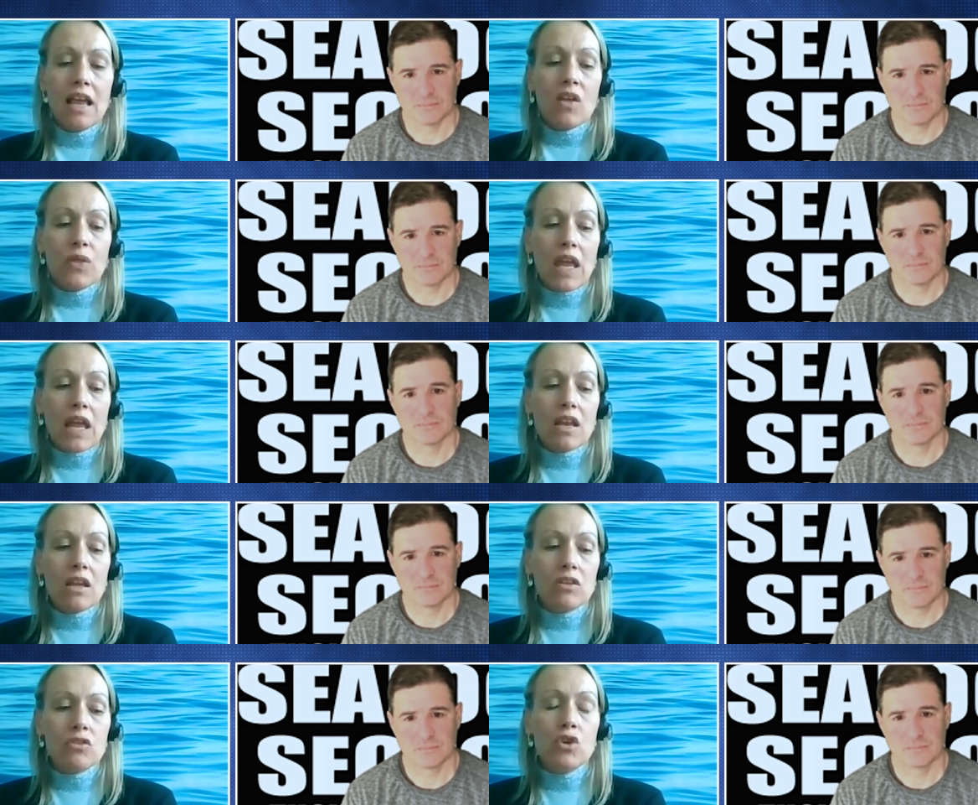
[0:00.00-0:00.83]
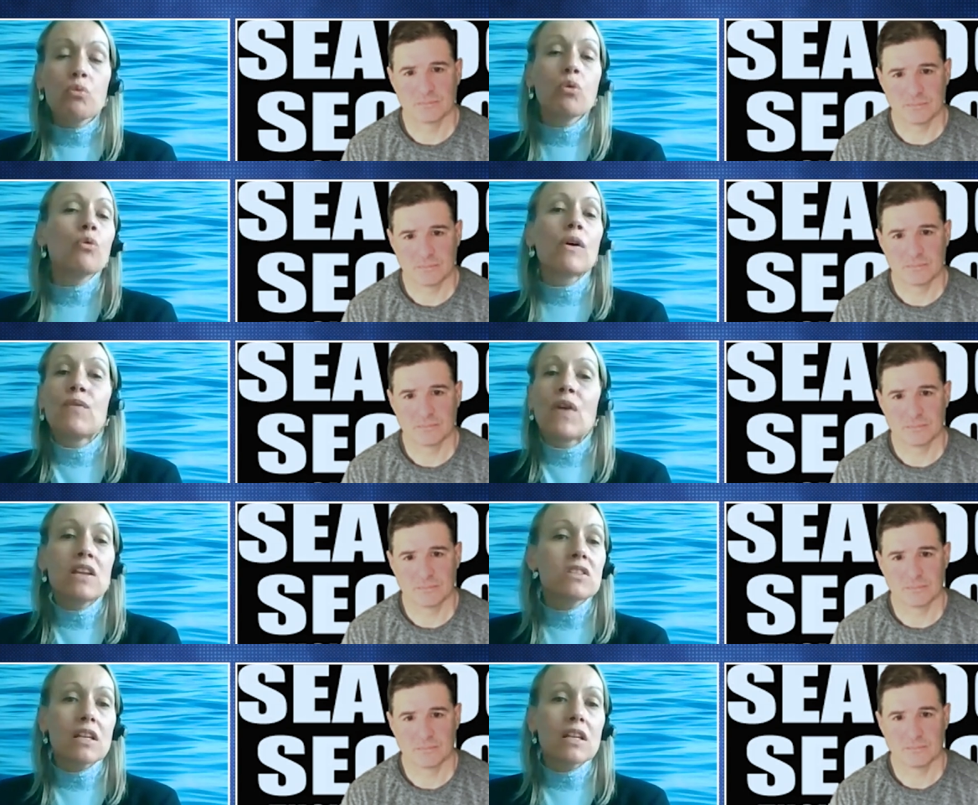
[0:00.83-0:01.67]
Speaker 1: then you will
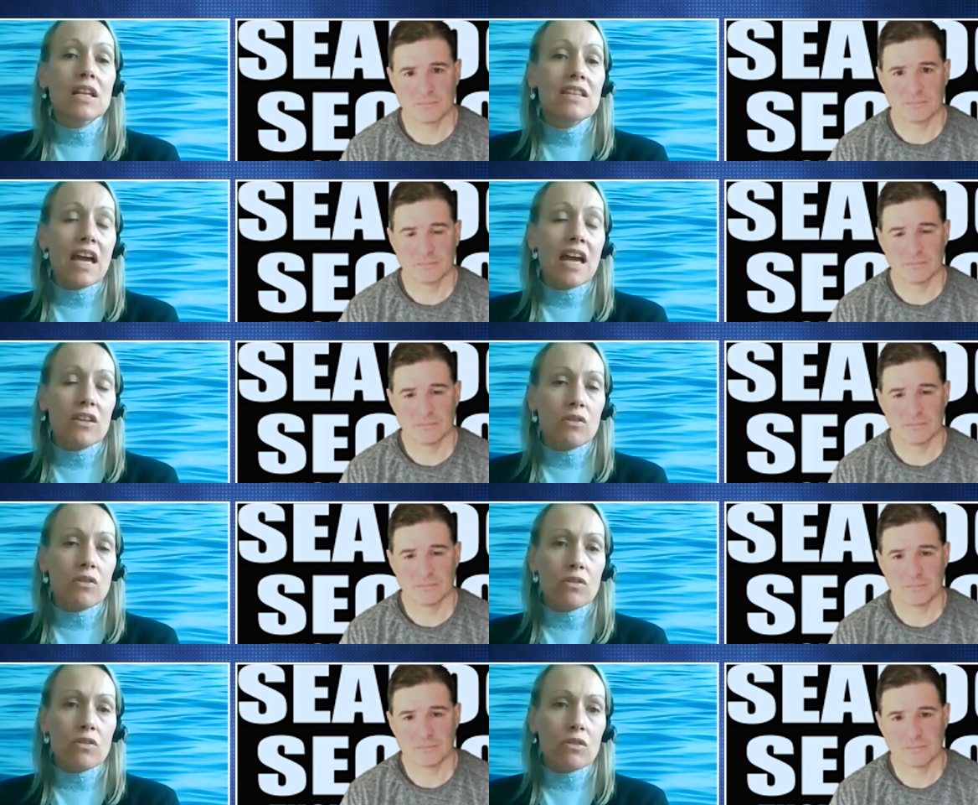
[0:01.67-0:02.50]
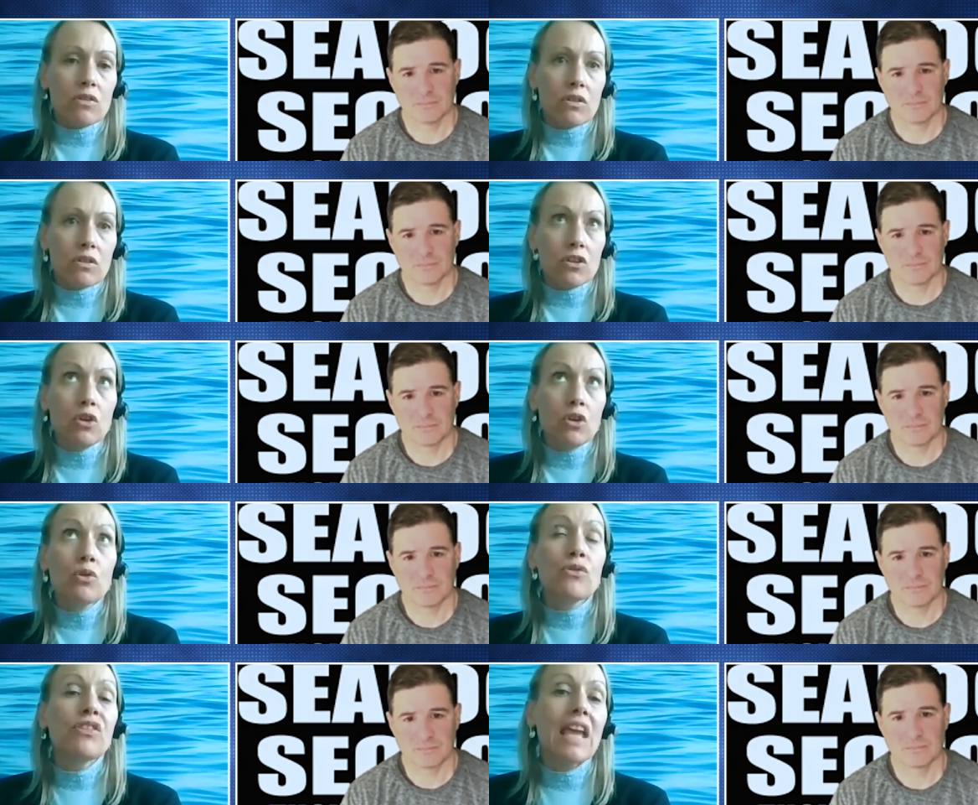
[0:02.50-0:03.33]
eventually that lose
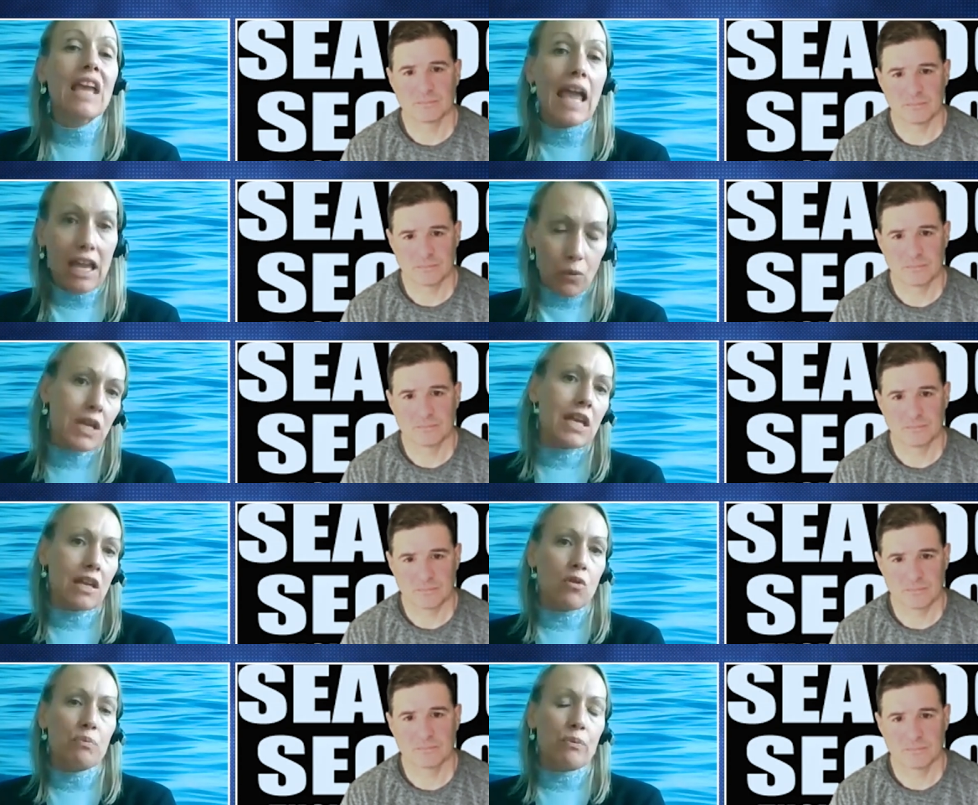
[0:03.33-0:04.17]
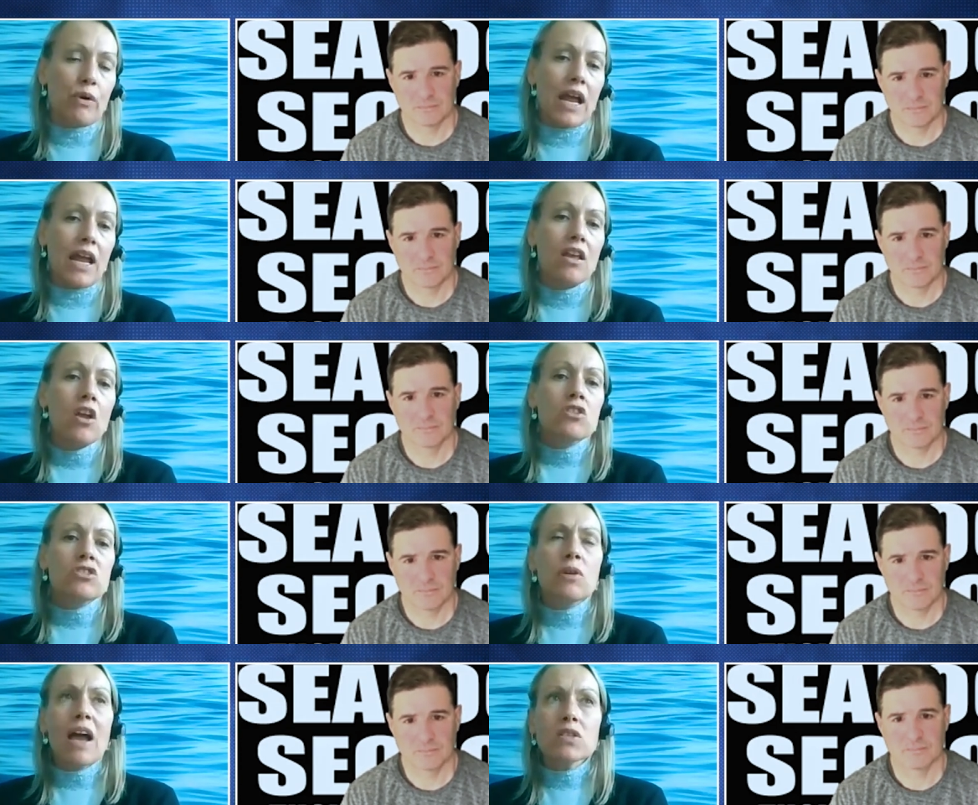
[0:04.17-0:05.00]
the equity in your brand. So
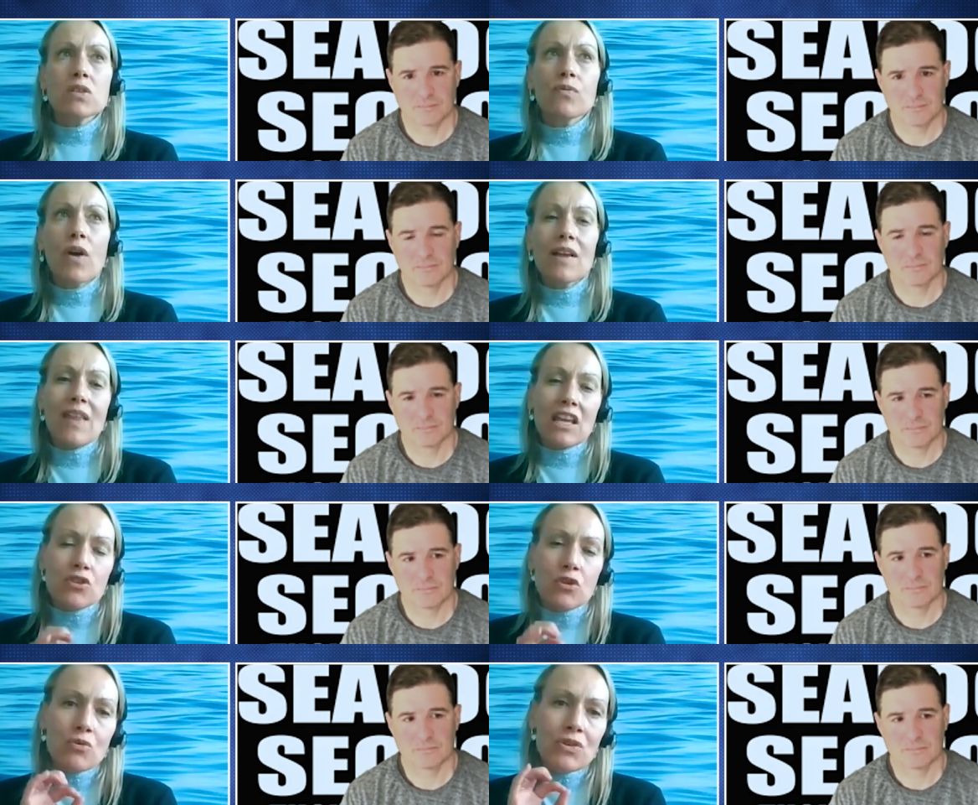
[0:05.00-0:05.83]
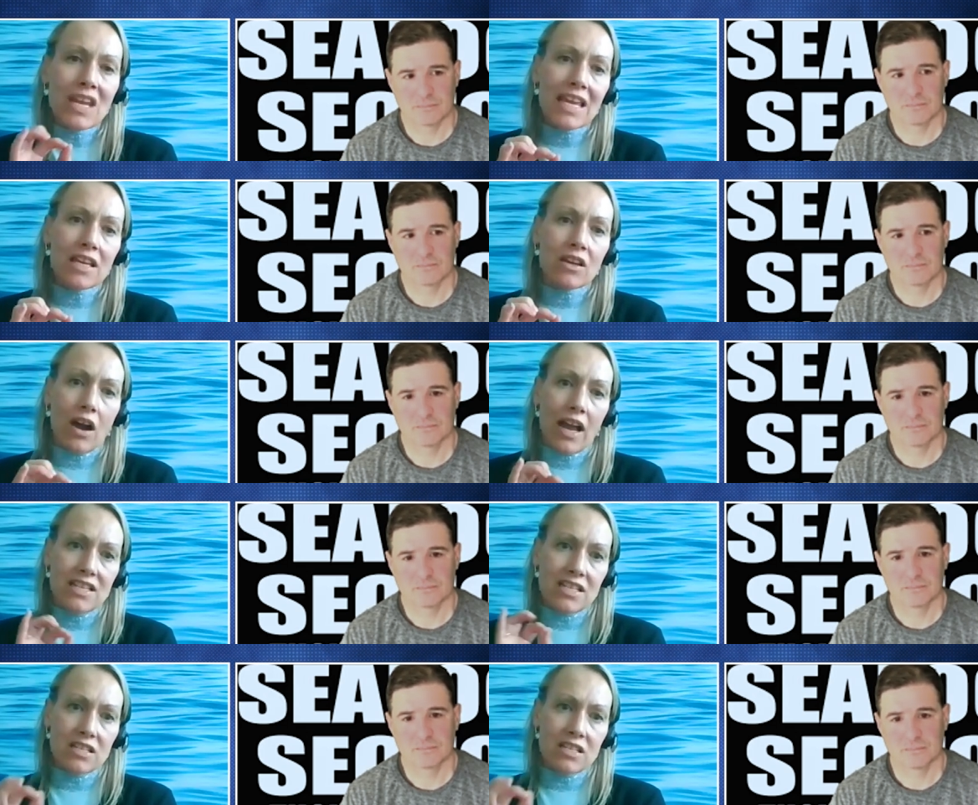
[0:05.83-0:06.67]
you have to find that unique
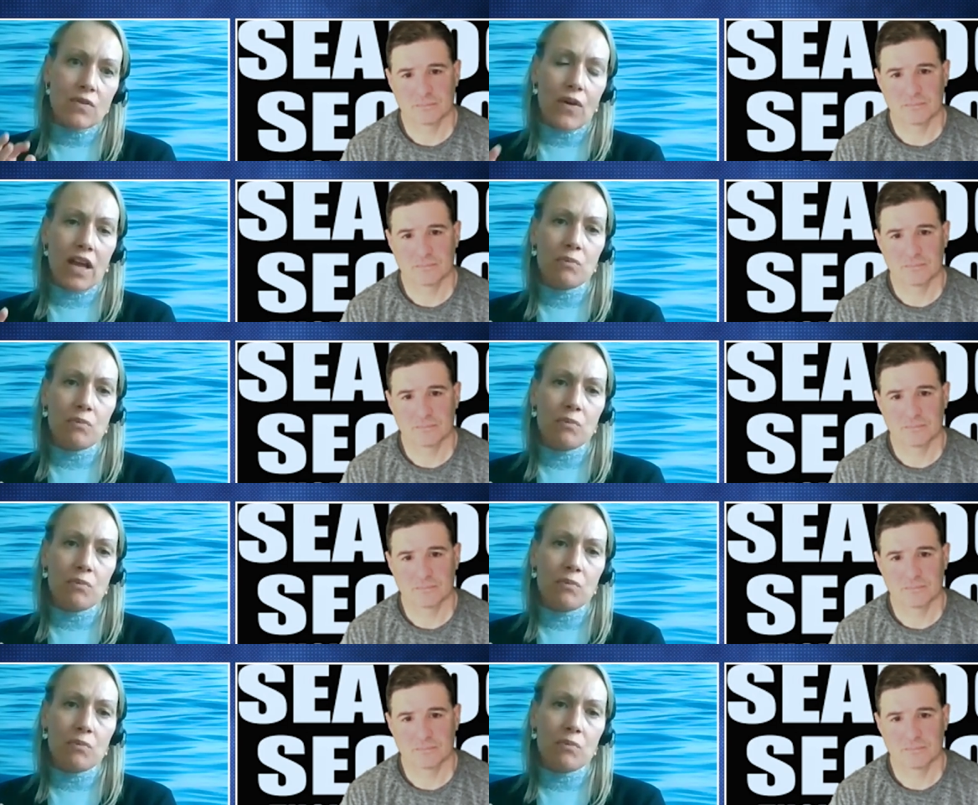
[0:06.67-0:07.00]
identifying